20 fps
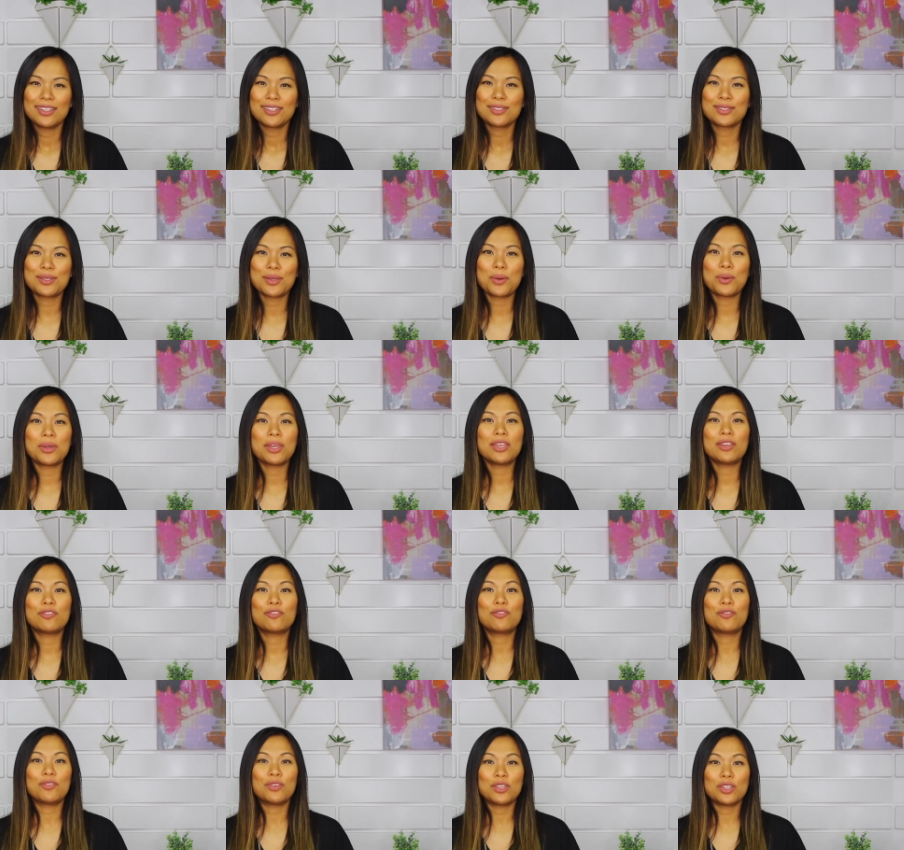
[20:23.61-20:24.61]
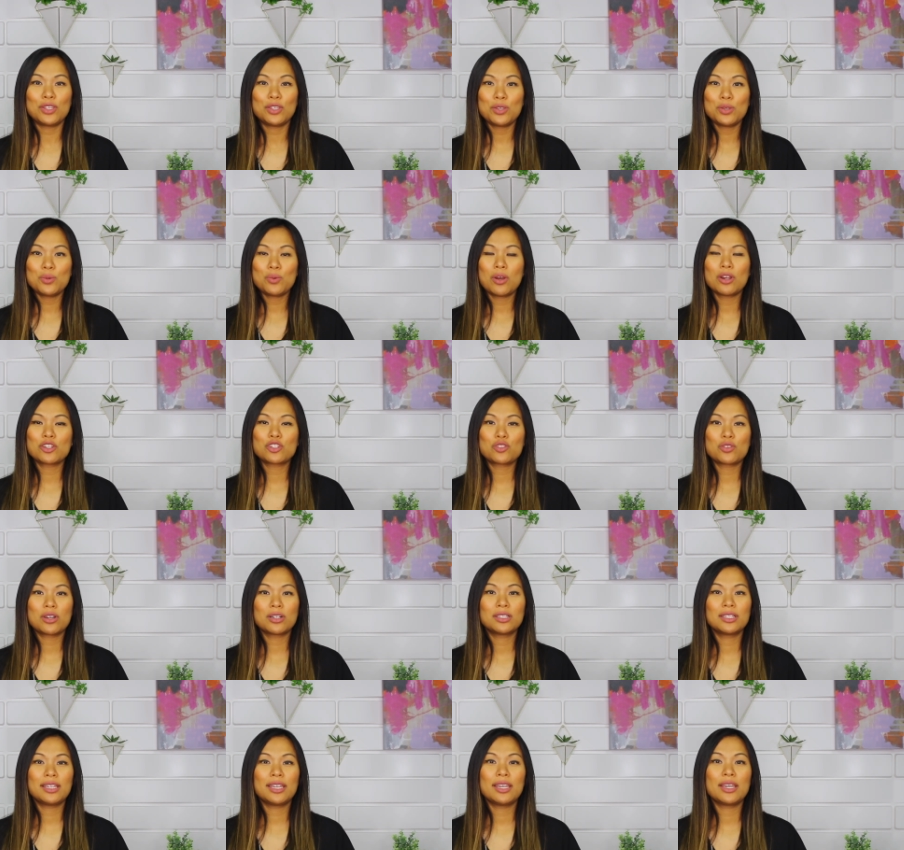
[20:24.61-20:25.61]
So if you are
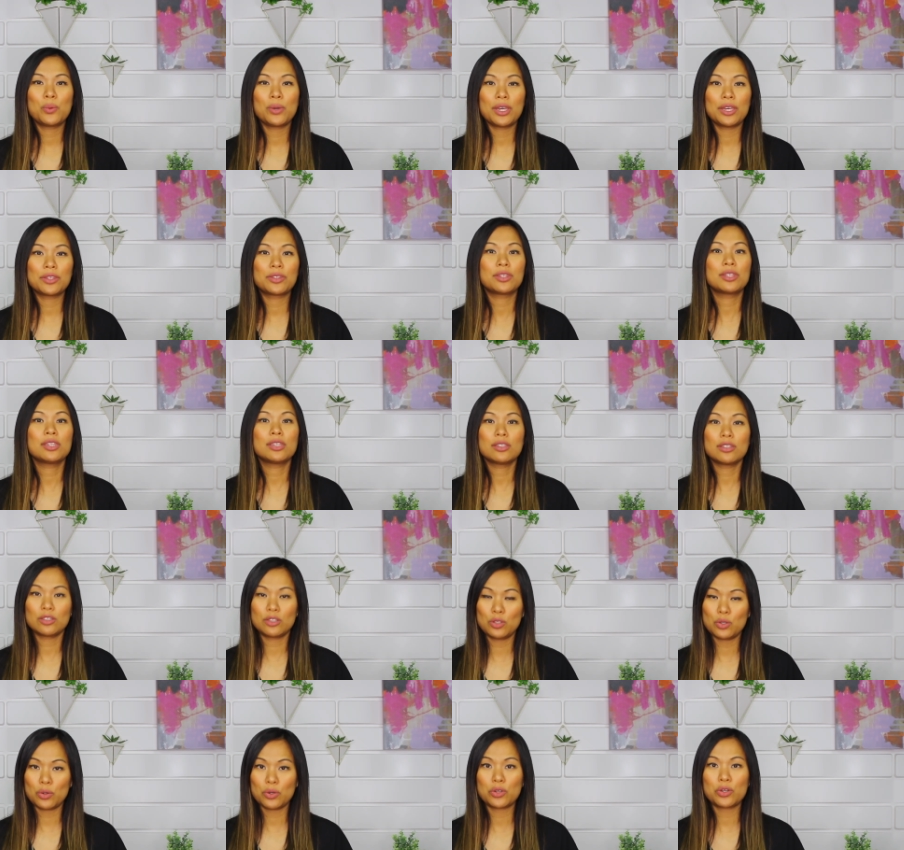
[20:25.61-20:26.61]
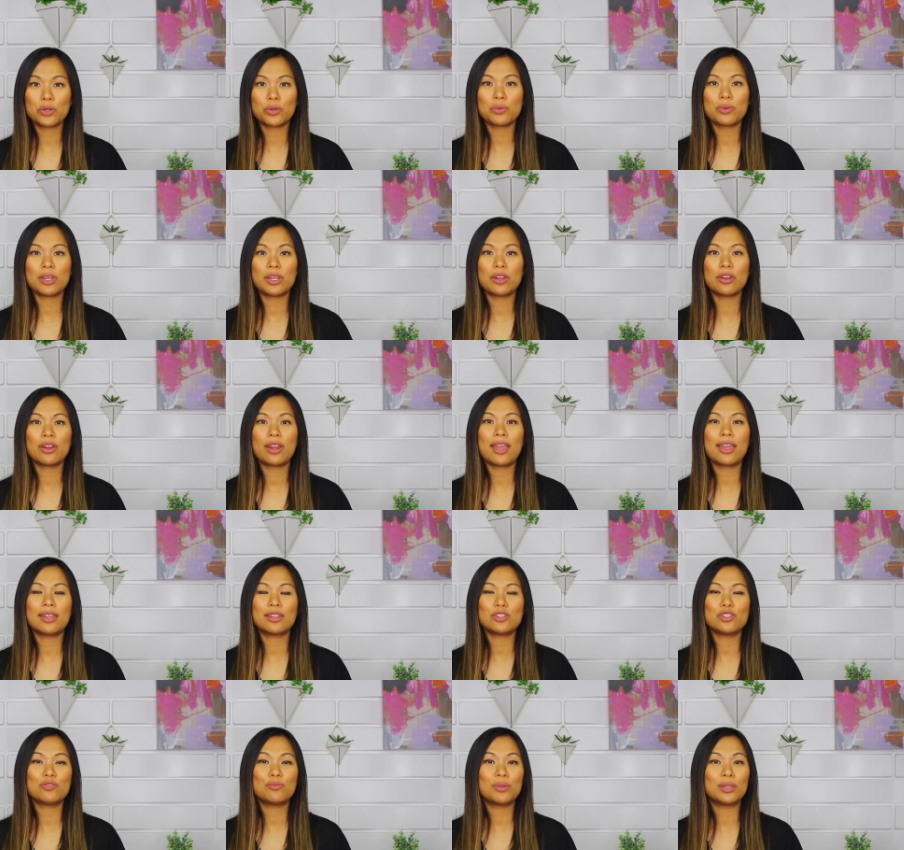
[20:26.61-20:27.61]
struggling with your career
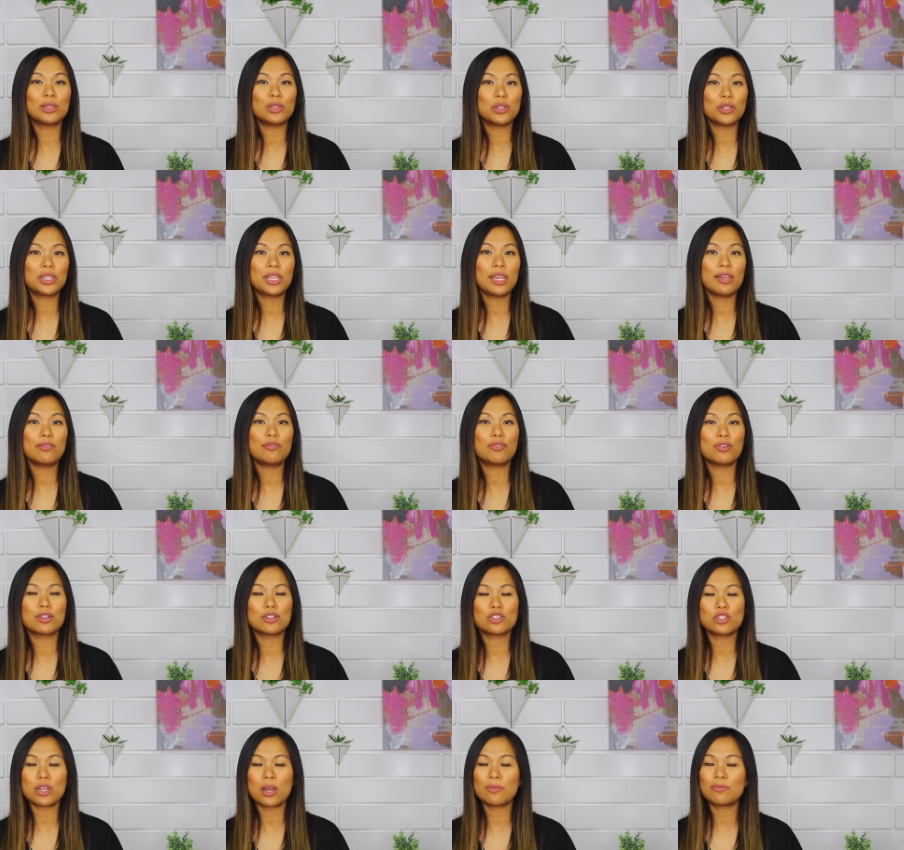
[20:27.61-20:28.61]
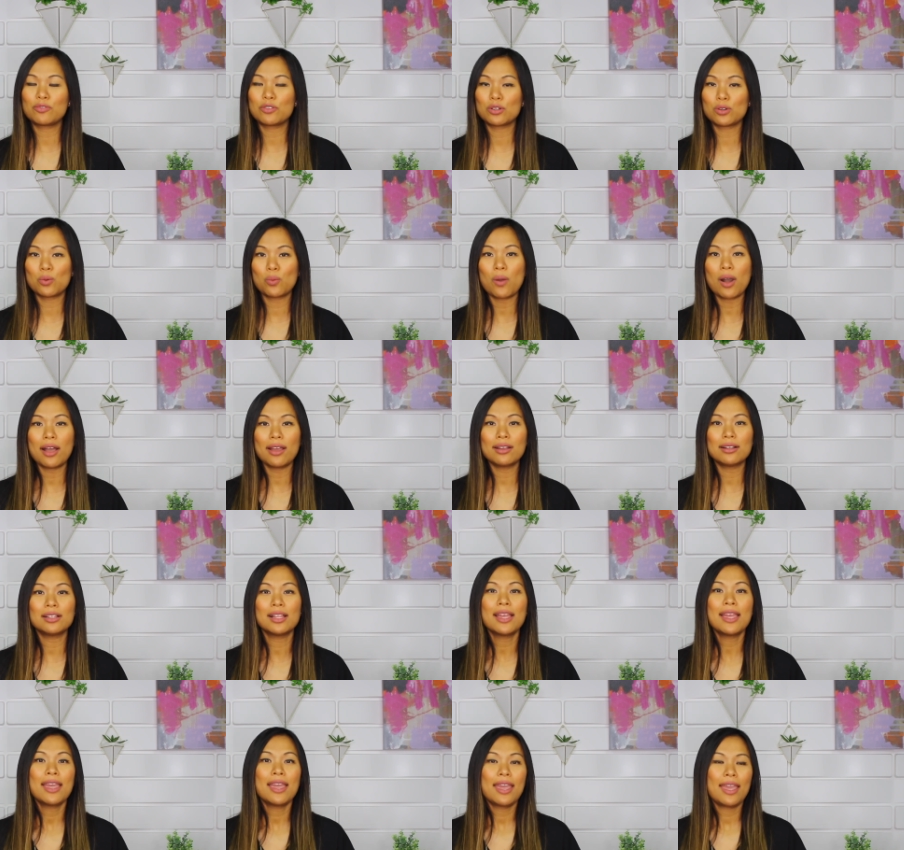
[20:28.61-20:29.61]
and you've been looking for a job for a while